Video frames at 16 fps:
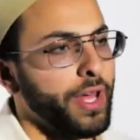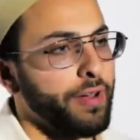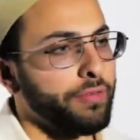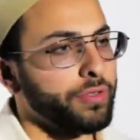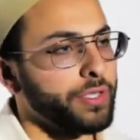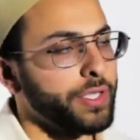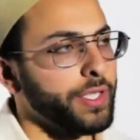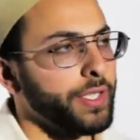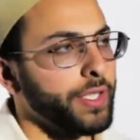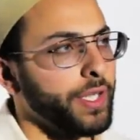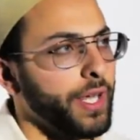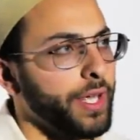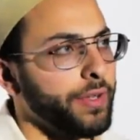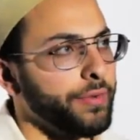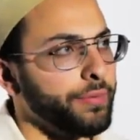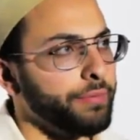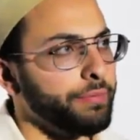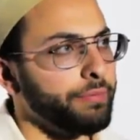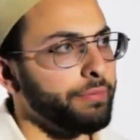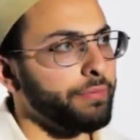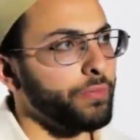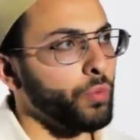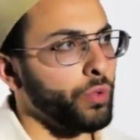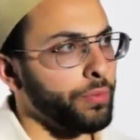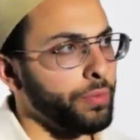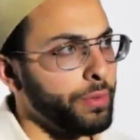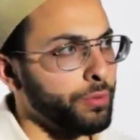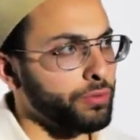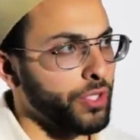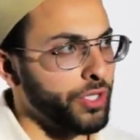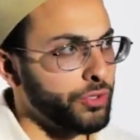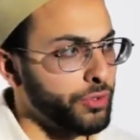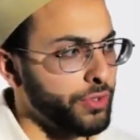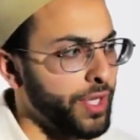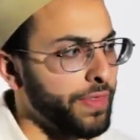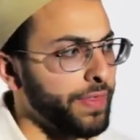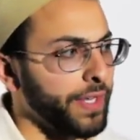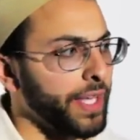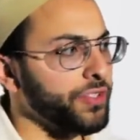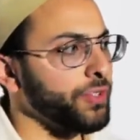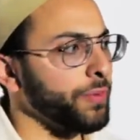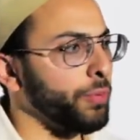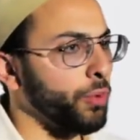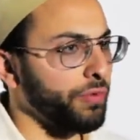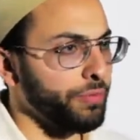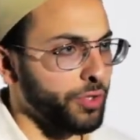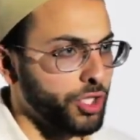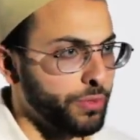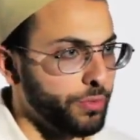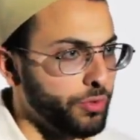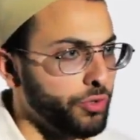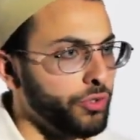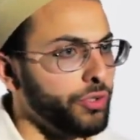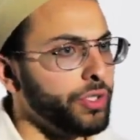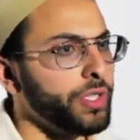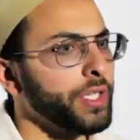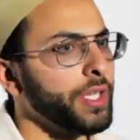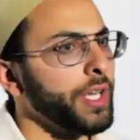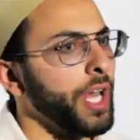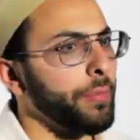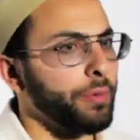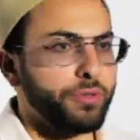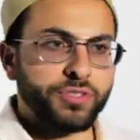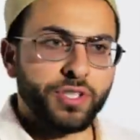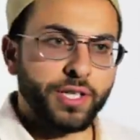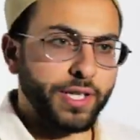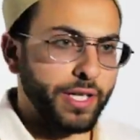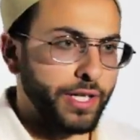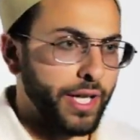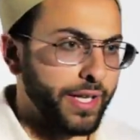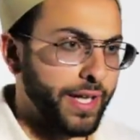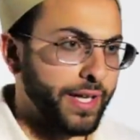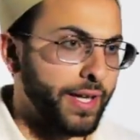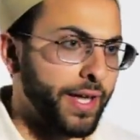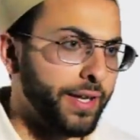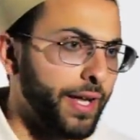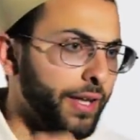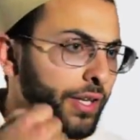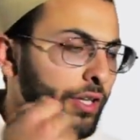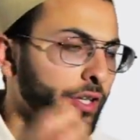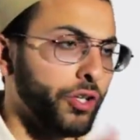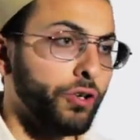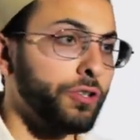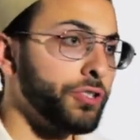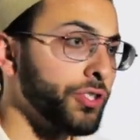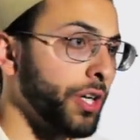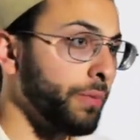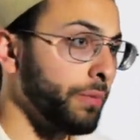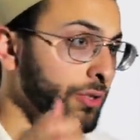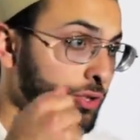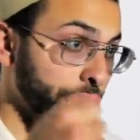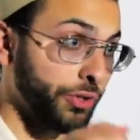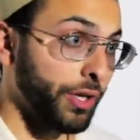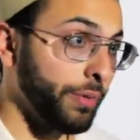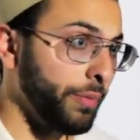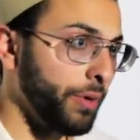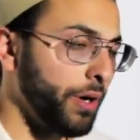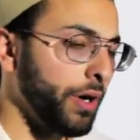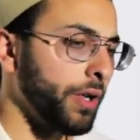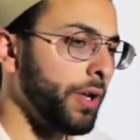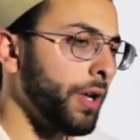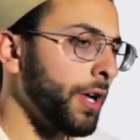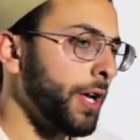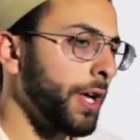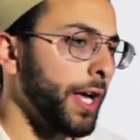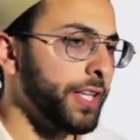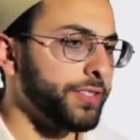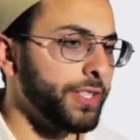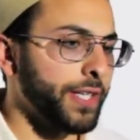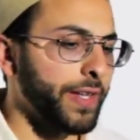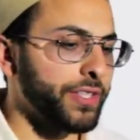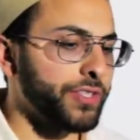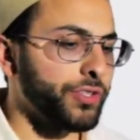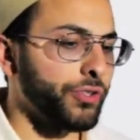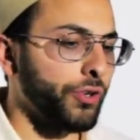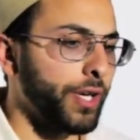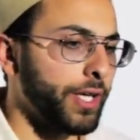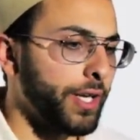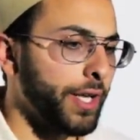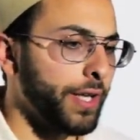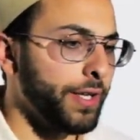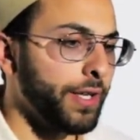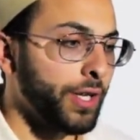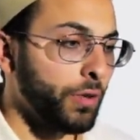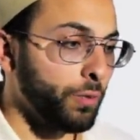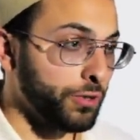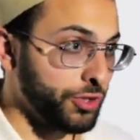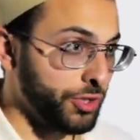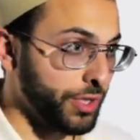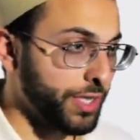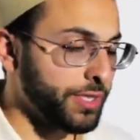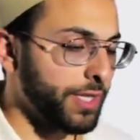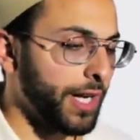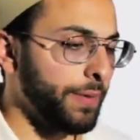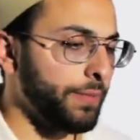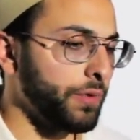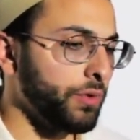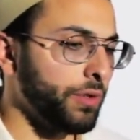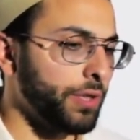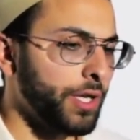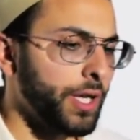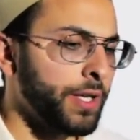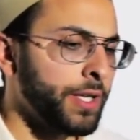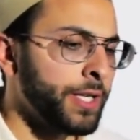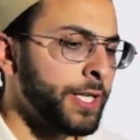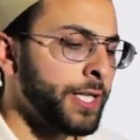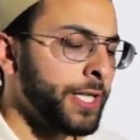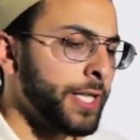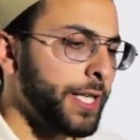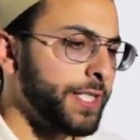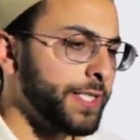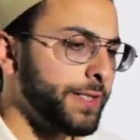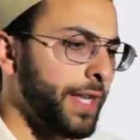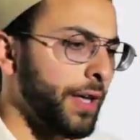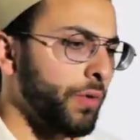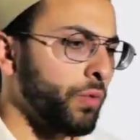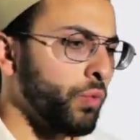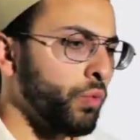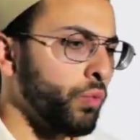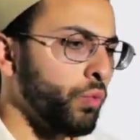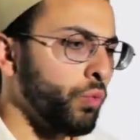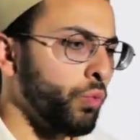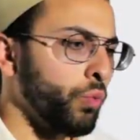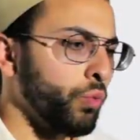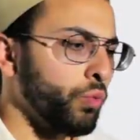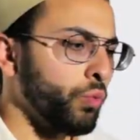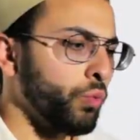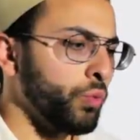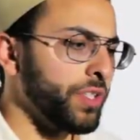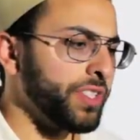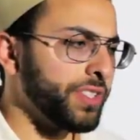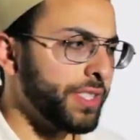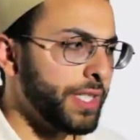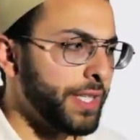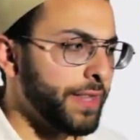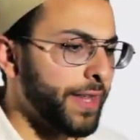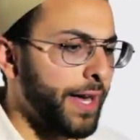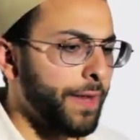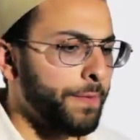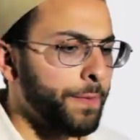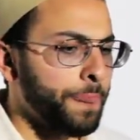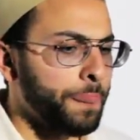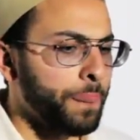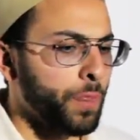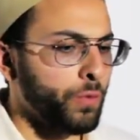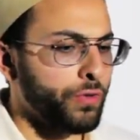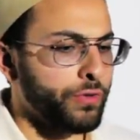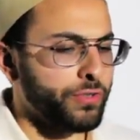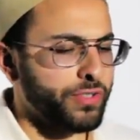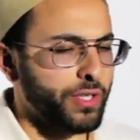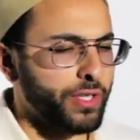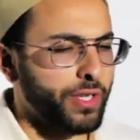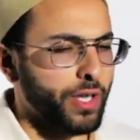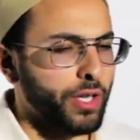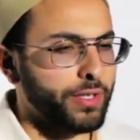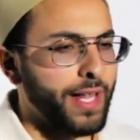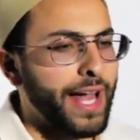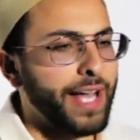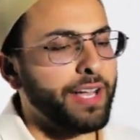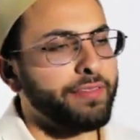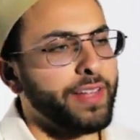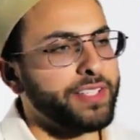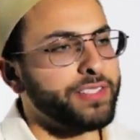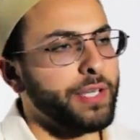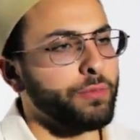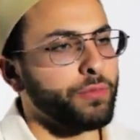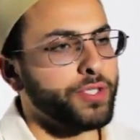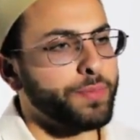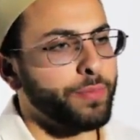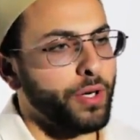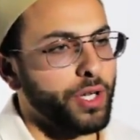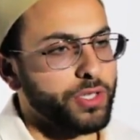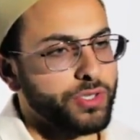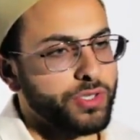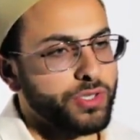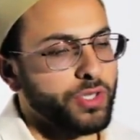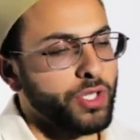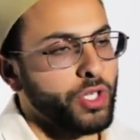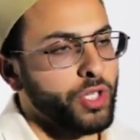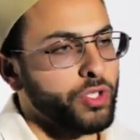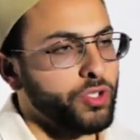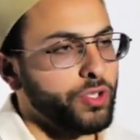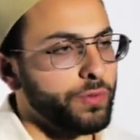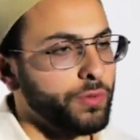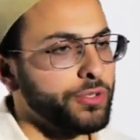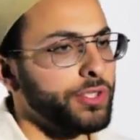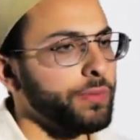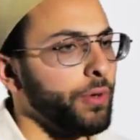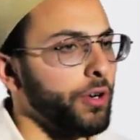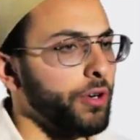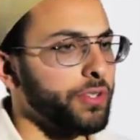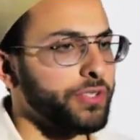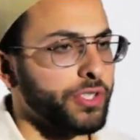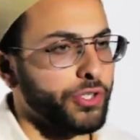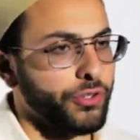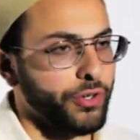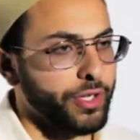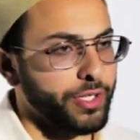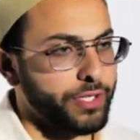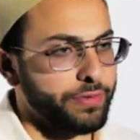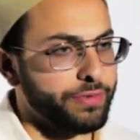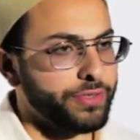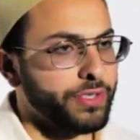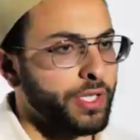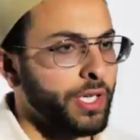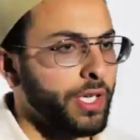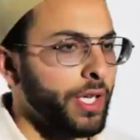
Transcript: heavily and, and when people try to do that, they get support from the community. People are saying and, and, and, encouraging them and cheering them on and saying that's great. And which it is, alhamdulillah. It's that we see that there's a, a lack of that same response to Muslim artists and creatives.